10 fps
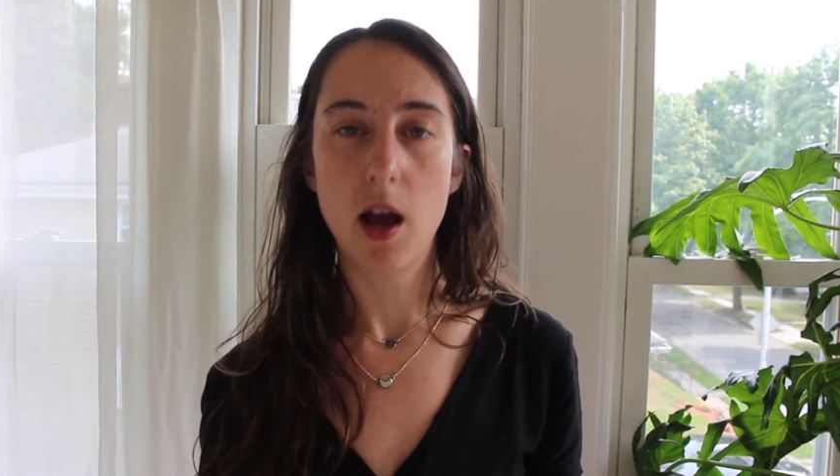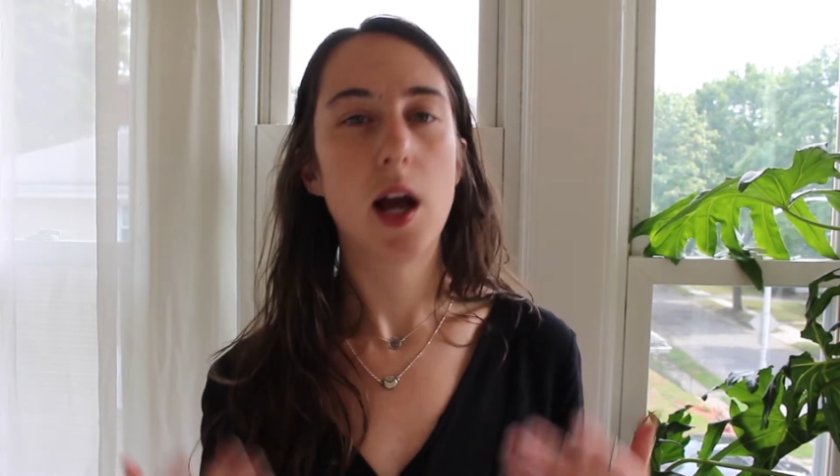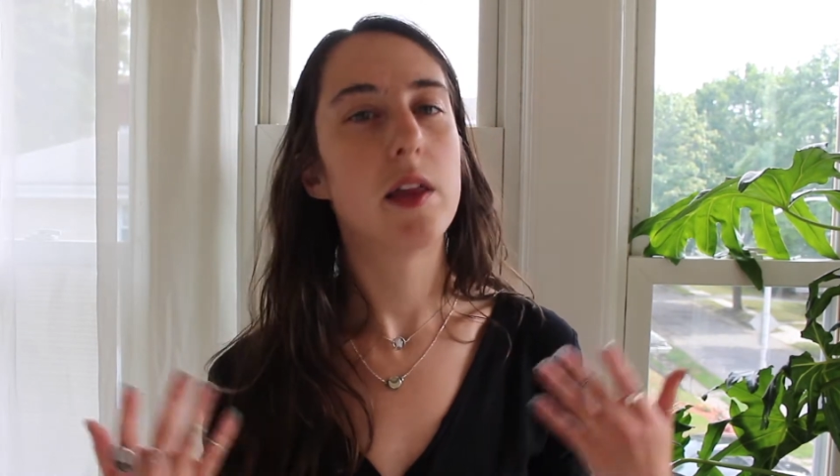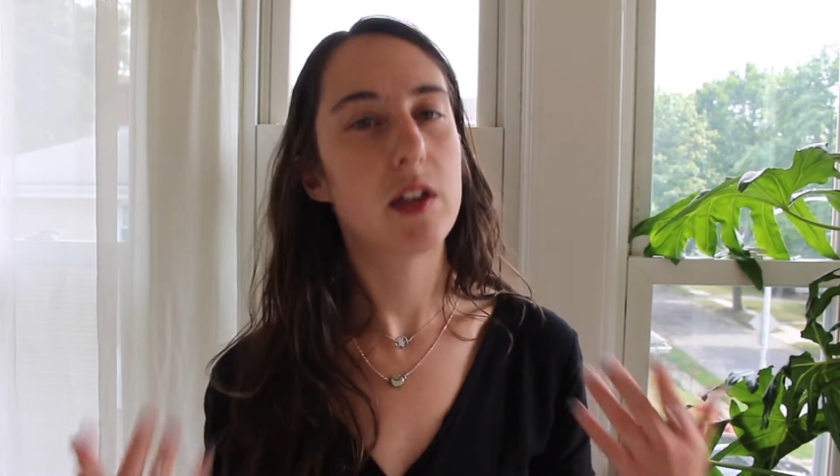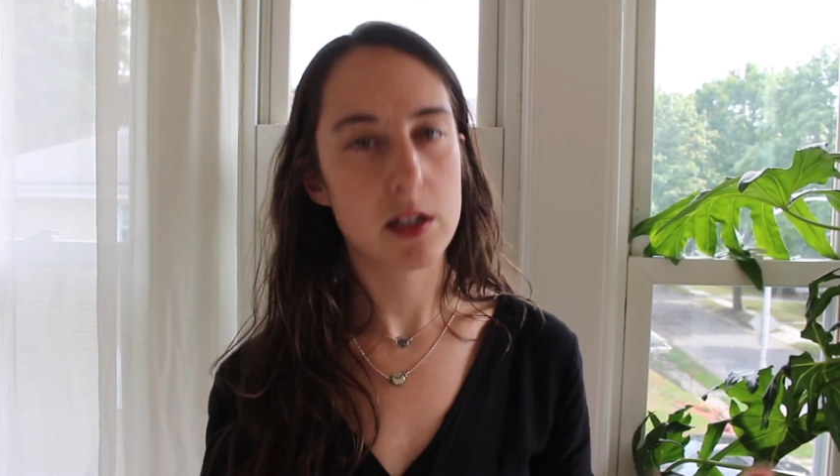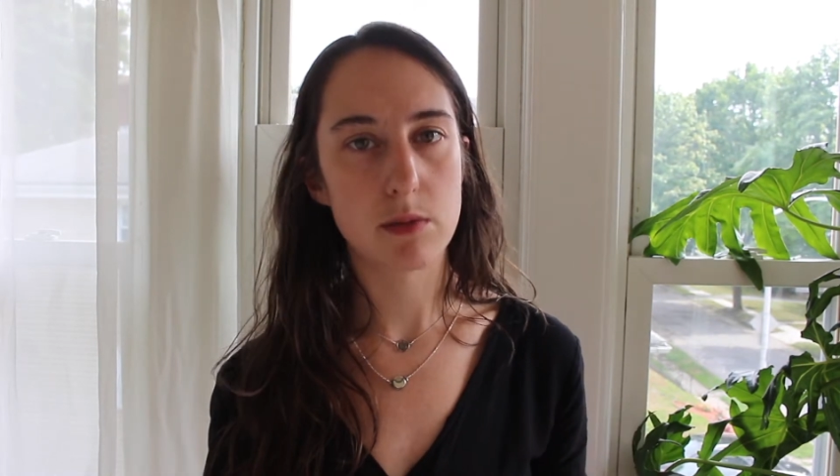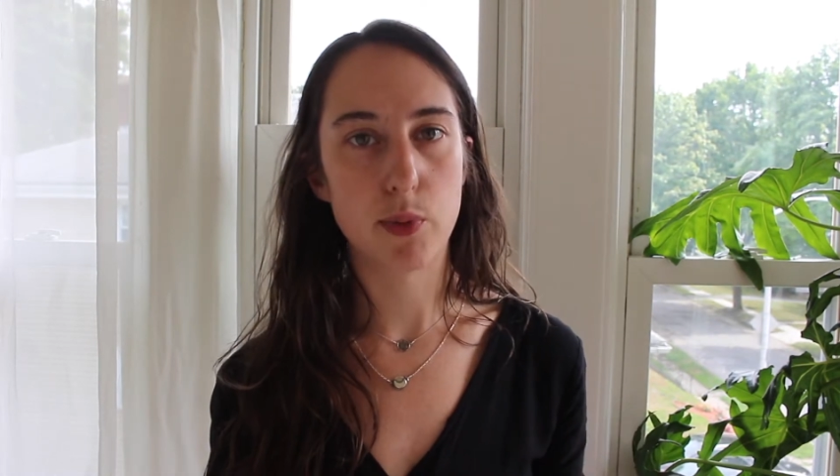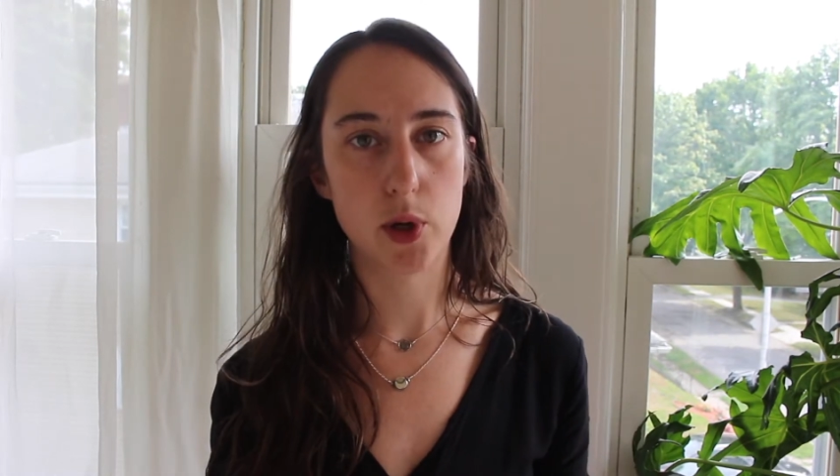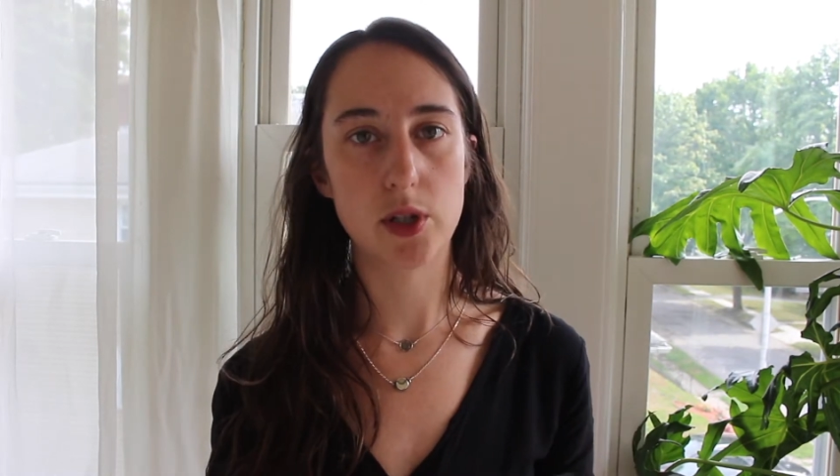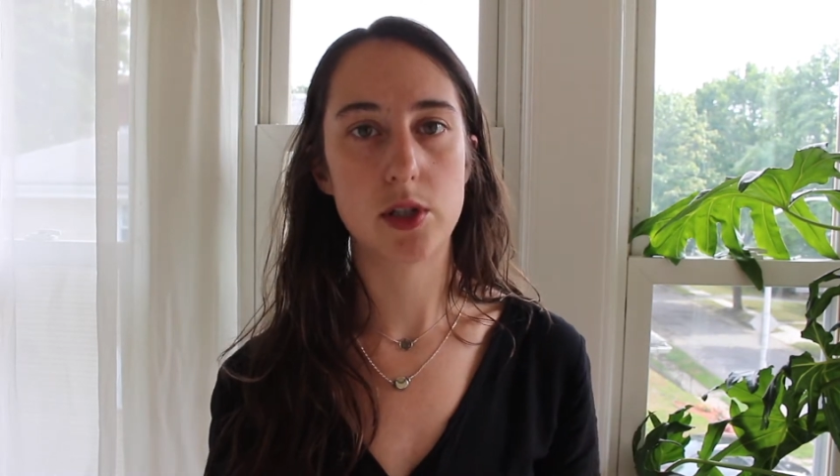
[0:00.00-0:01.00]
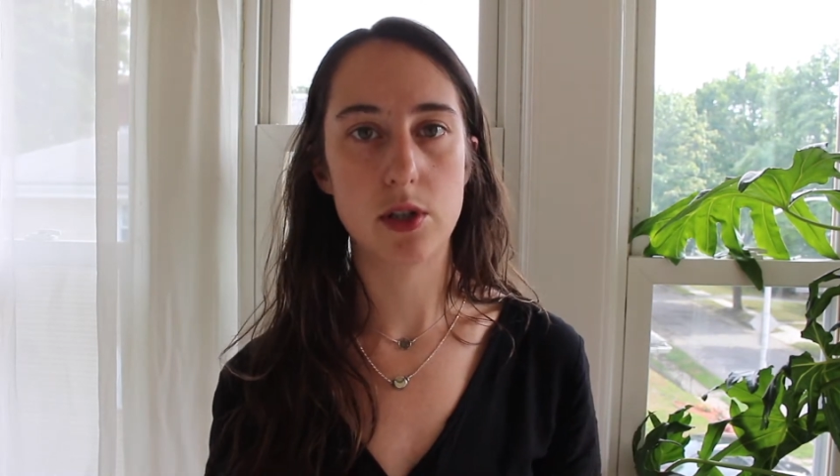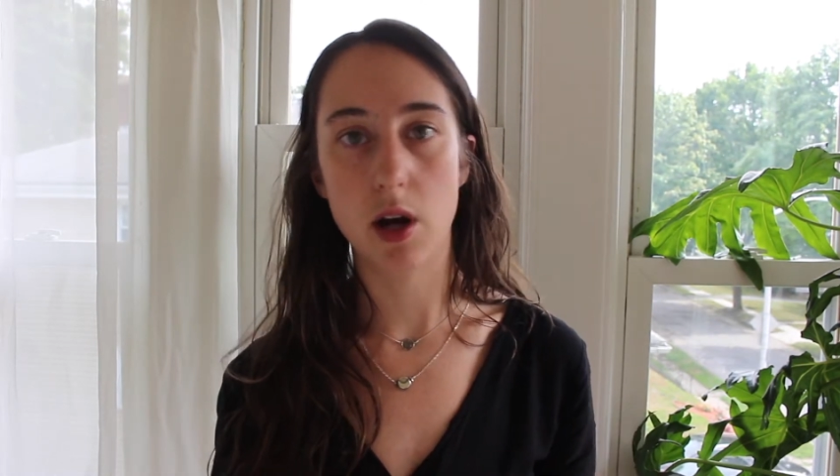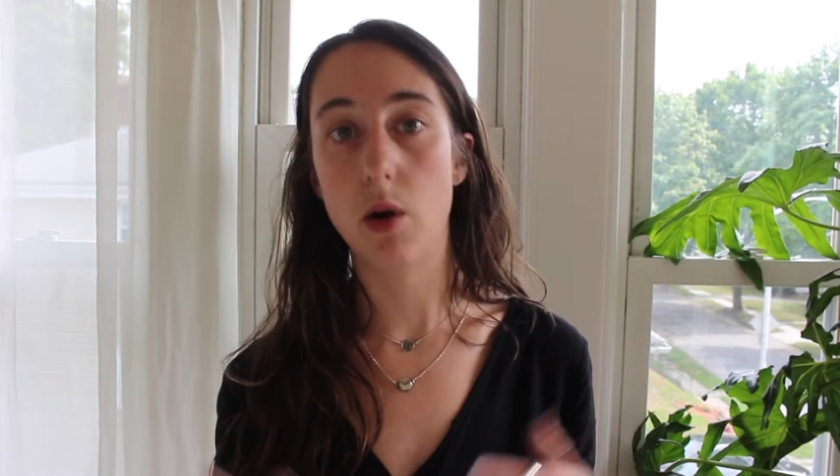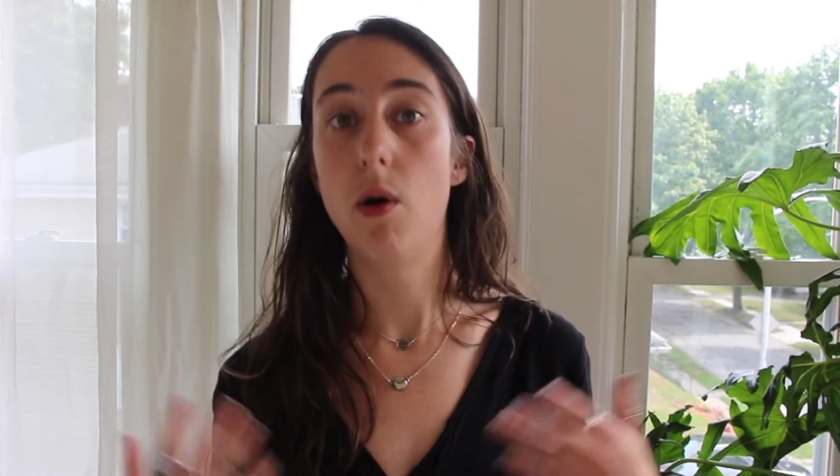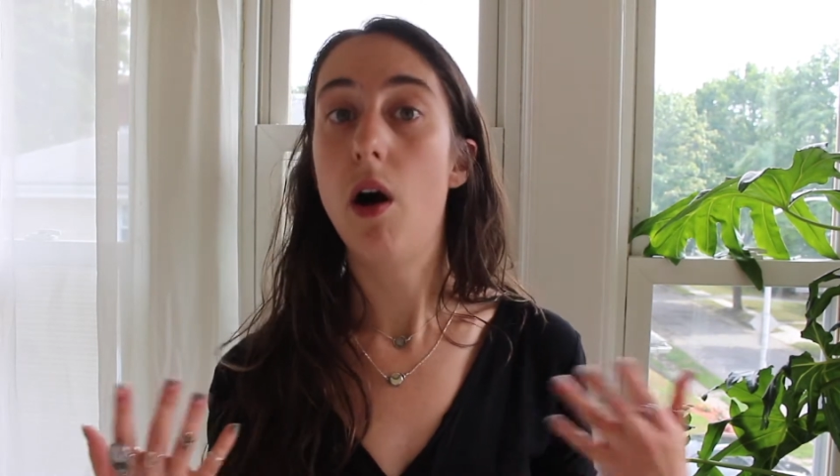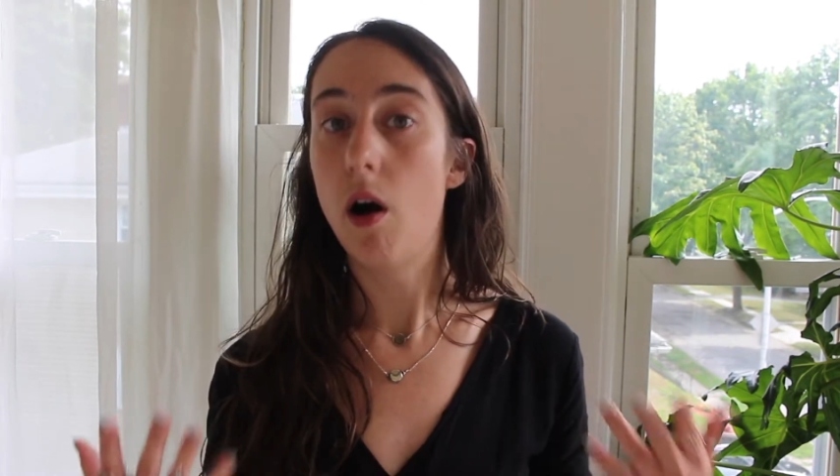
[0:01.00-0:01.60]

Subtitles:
I think it's important to know